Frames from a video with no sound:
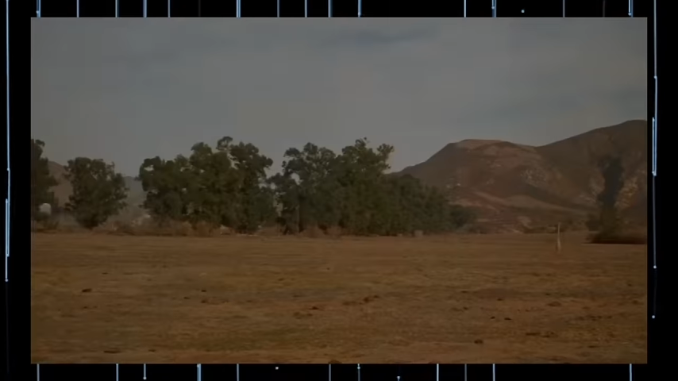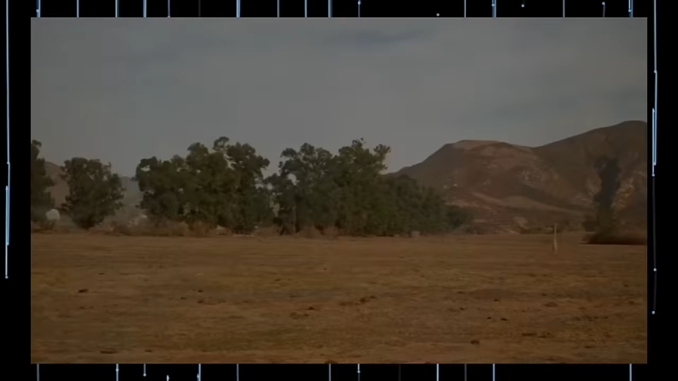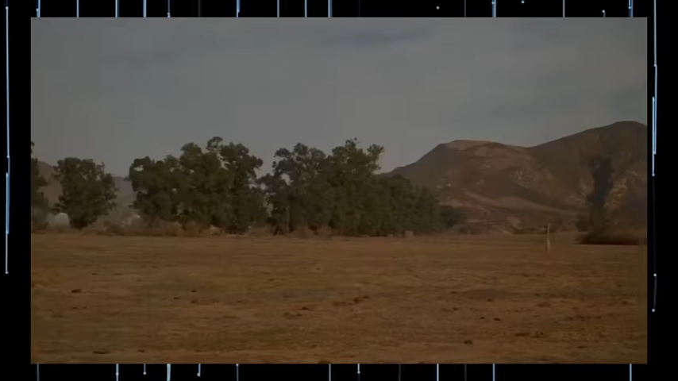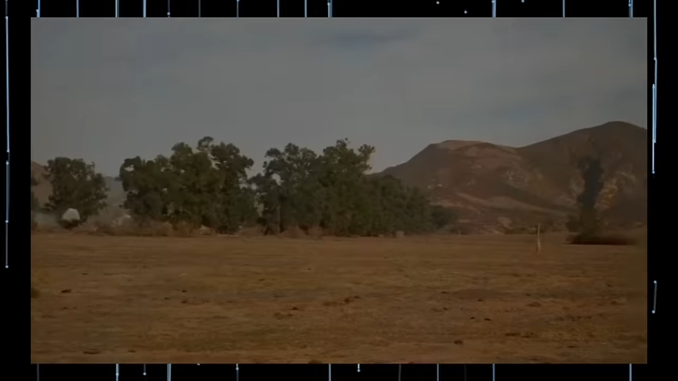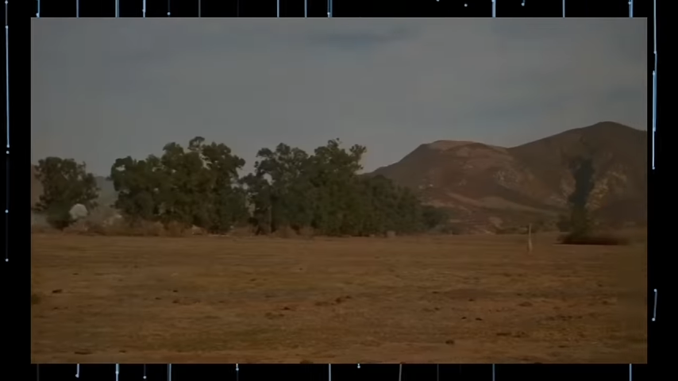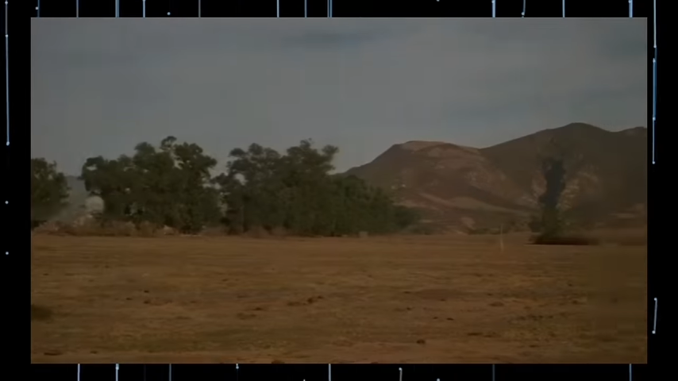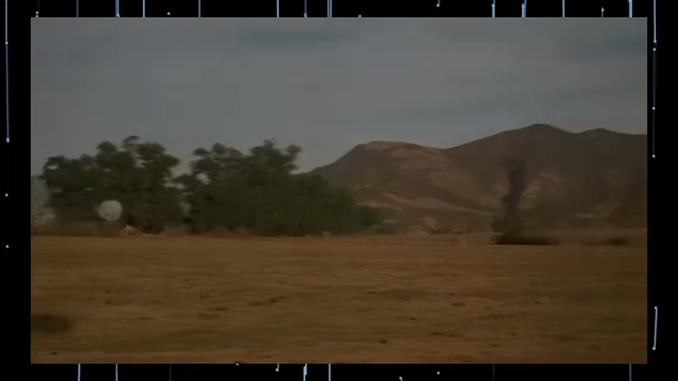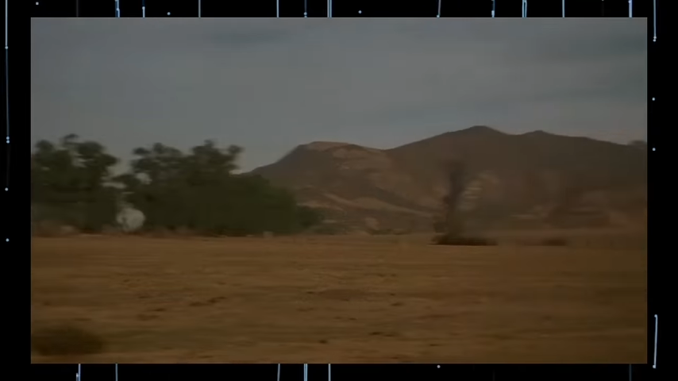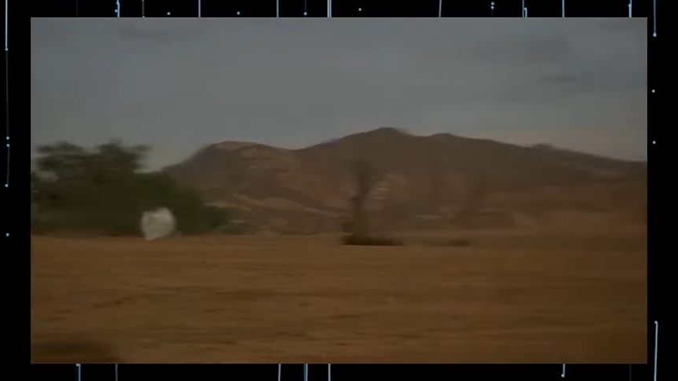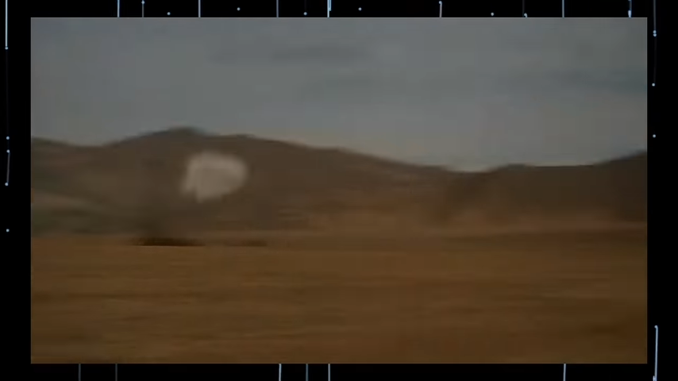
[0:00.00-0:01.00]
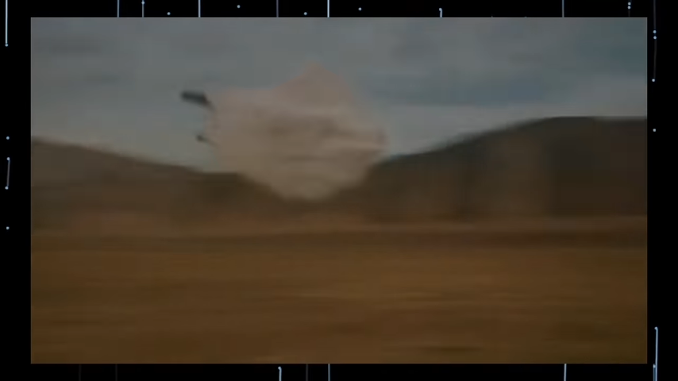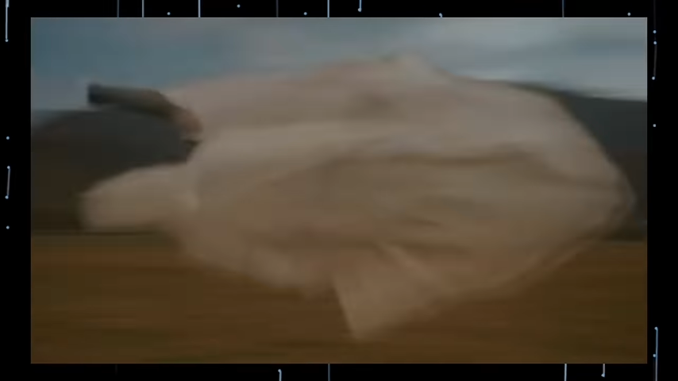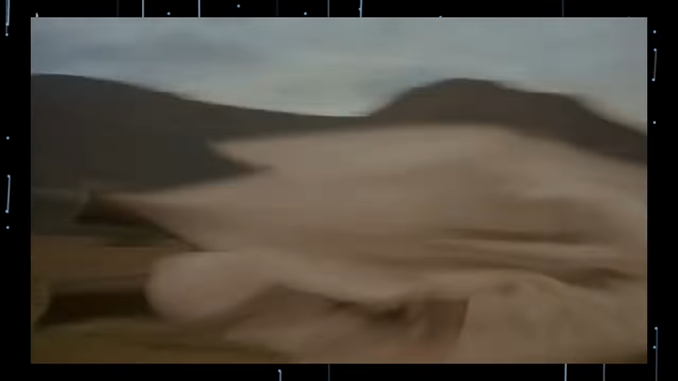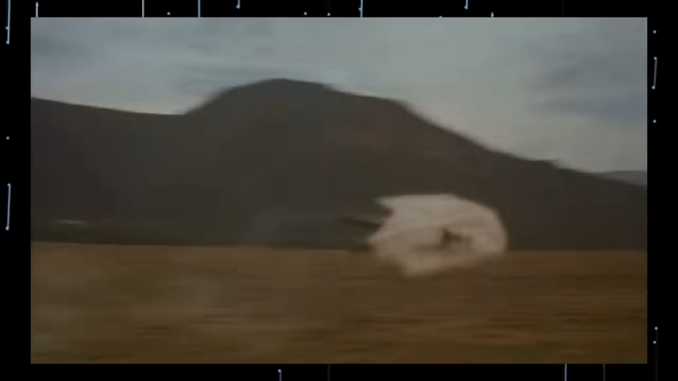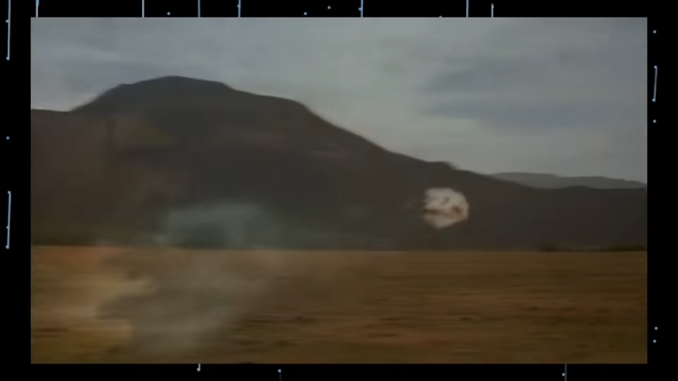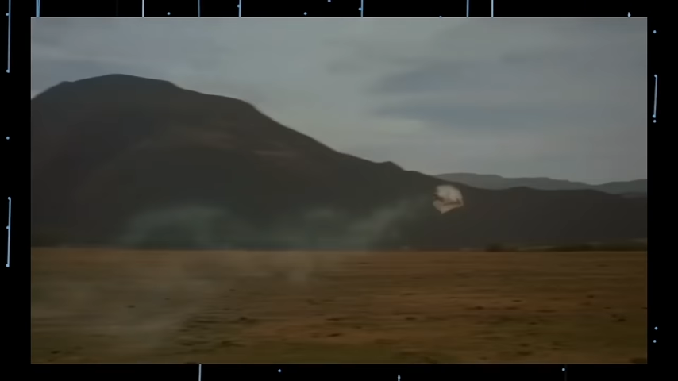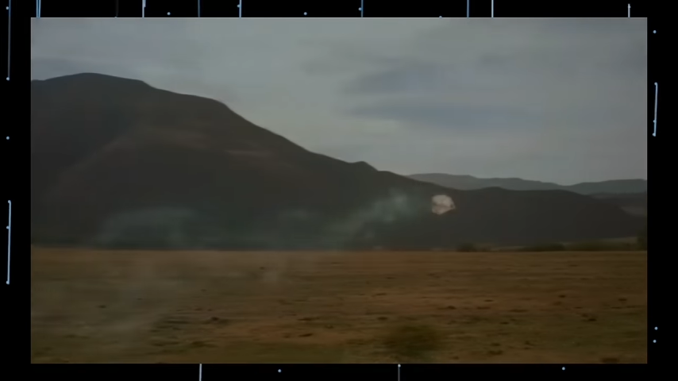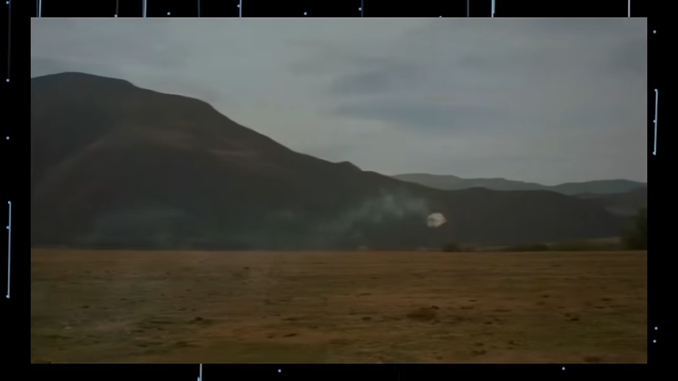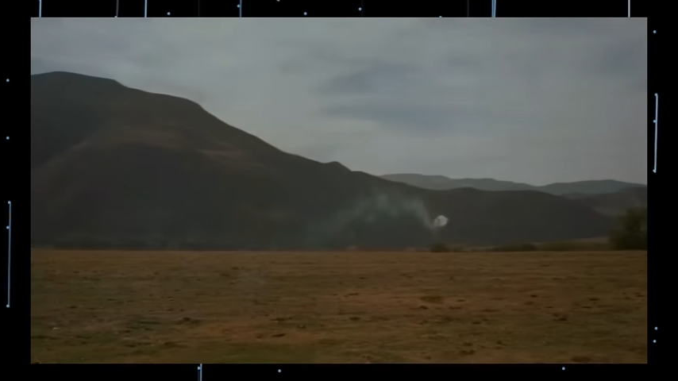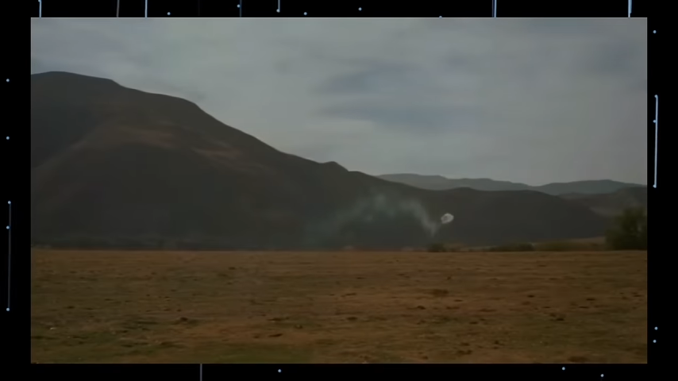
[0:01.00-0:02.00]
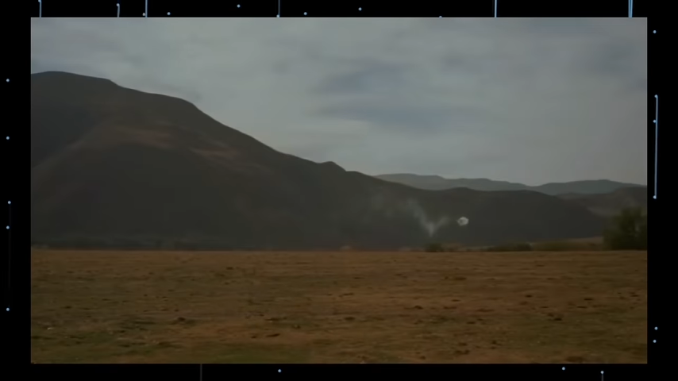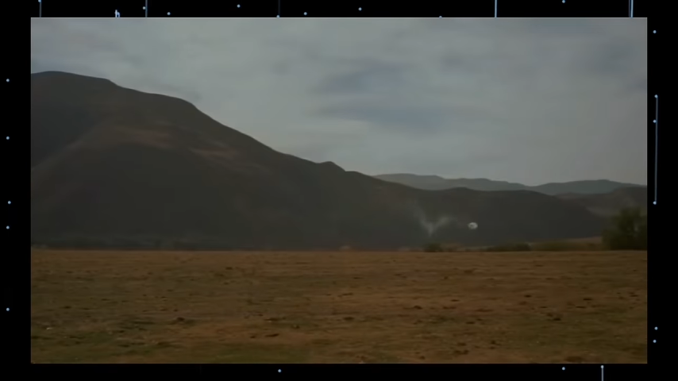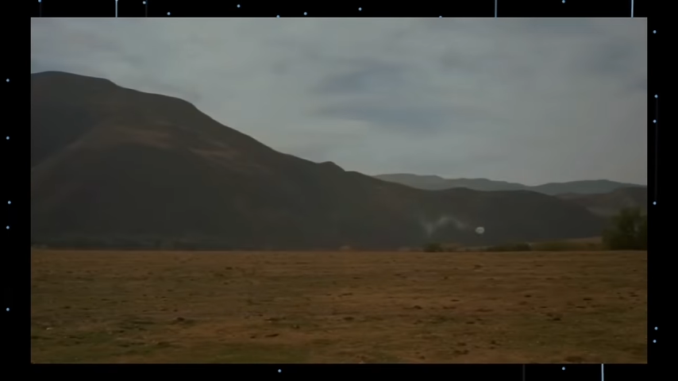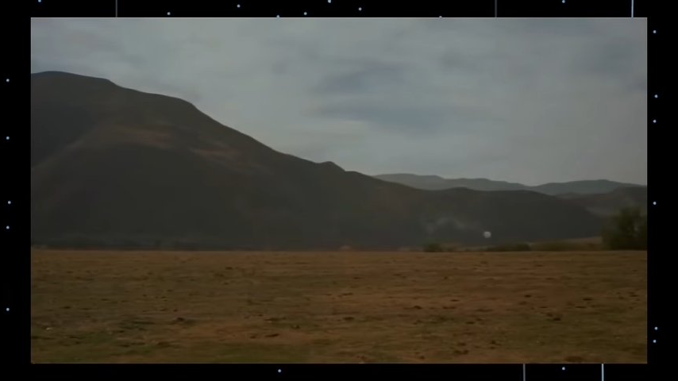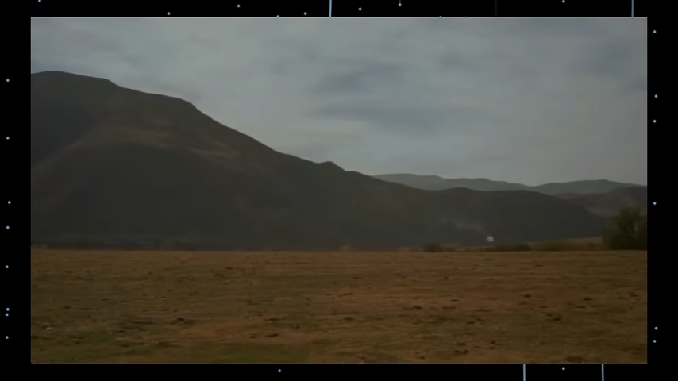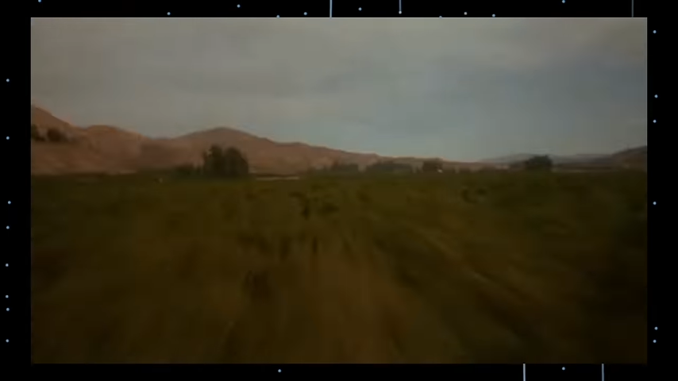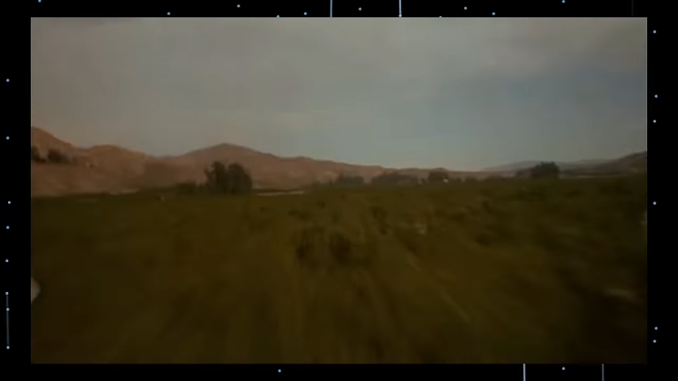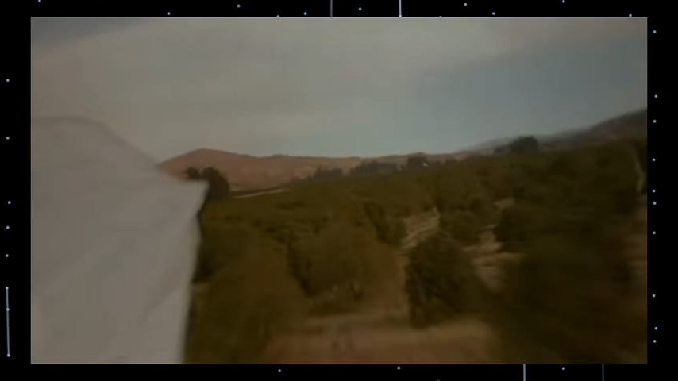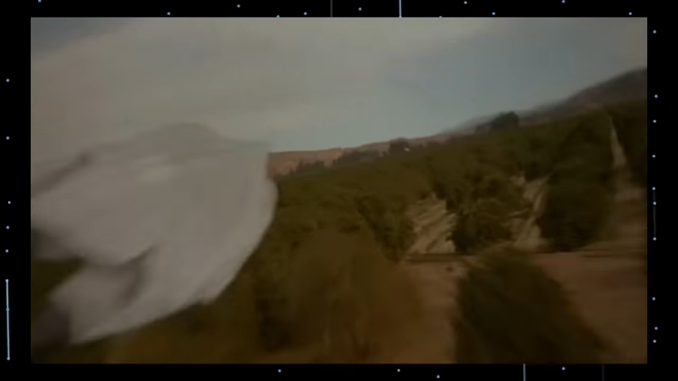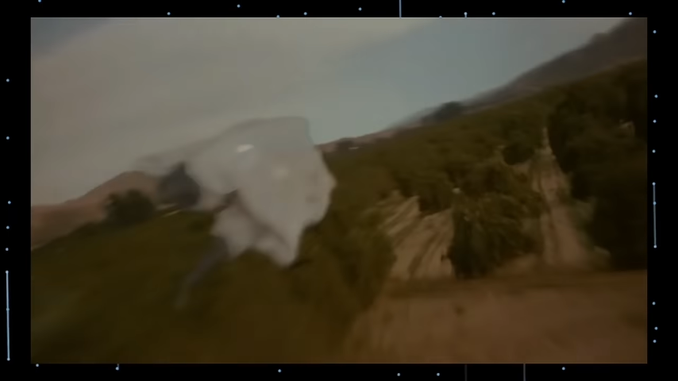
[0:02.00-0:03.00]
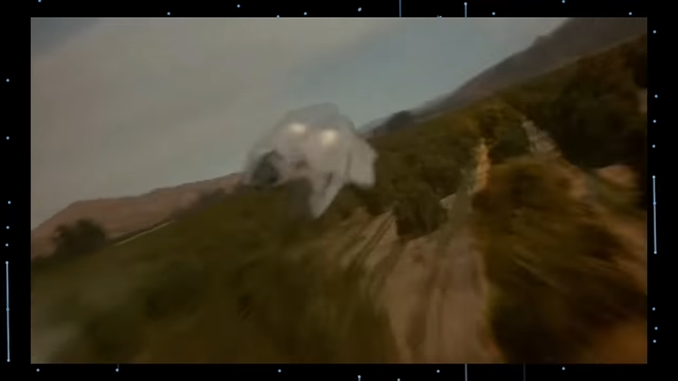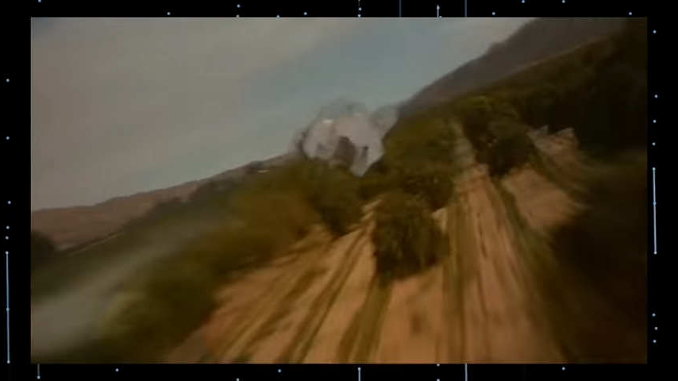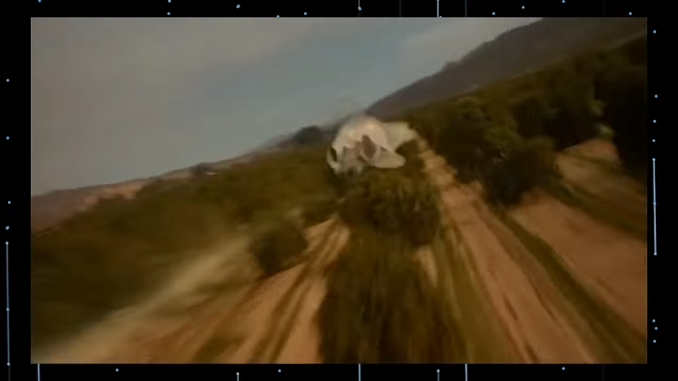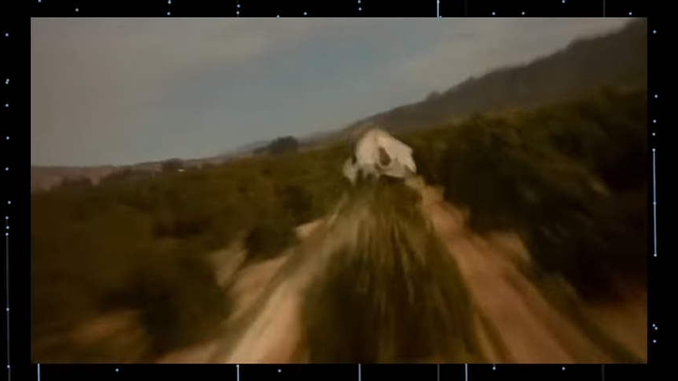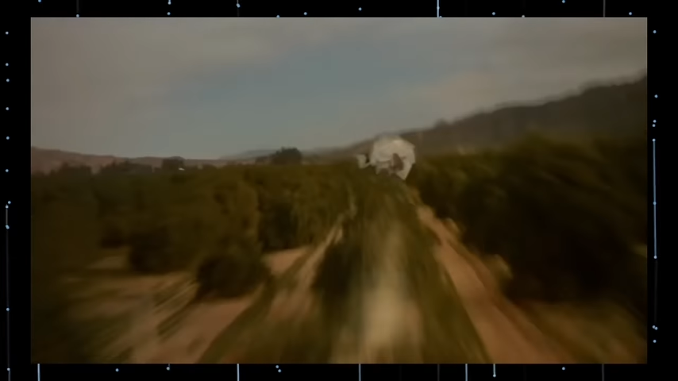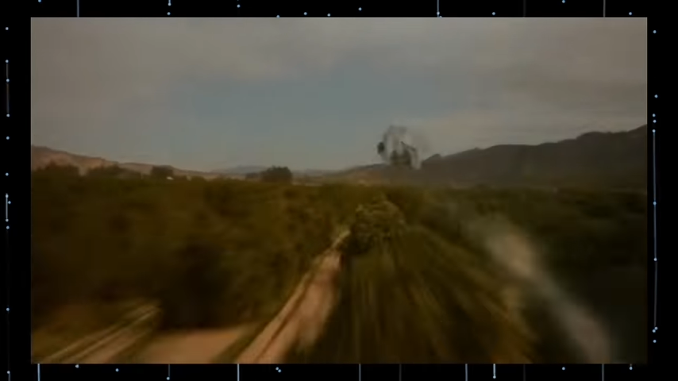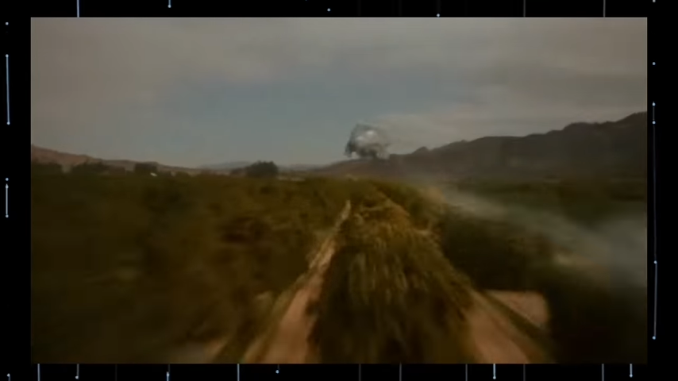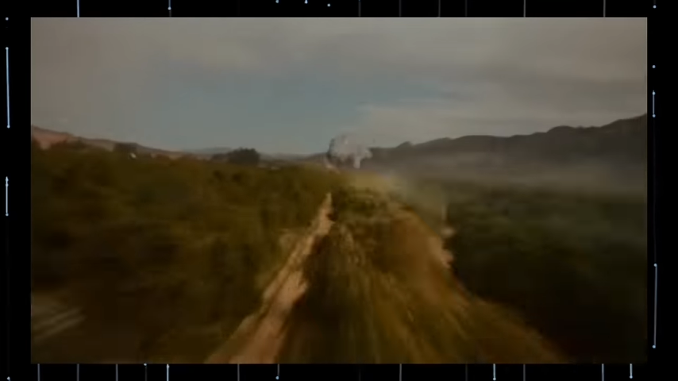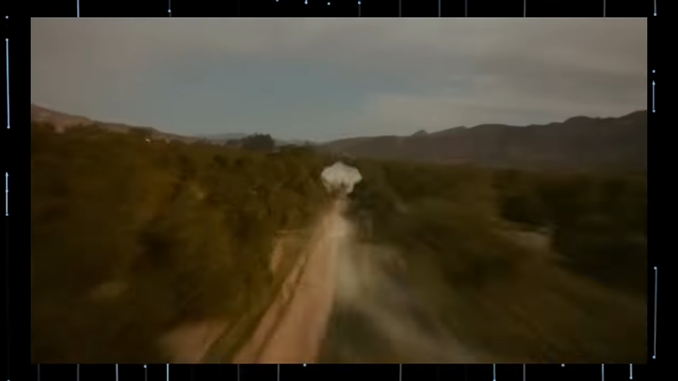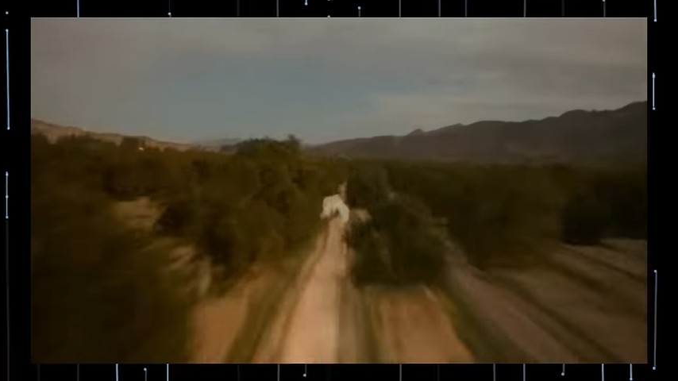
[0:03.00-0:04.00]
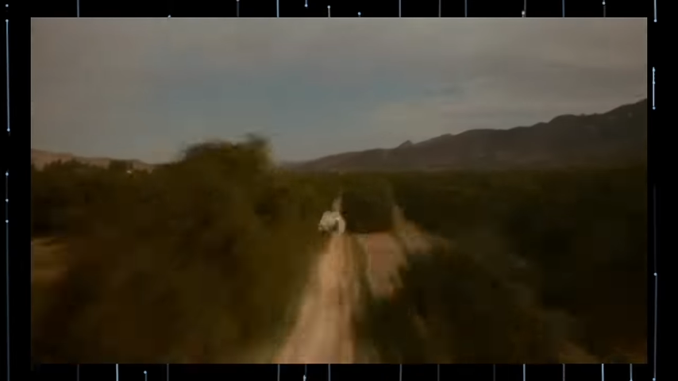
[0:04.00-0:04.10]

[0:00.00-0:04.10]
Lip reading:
No face is visible, so there are no lips to read.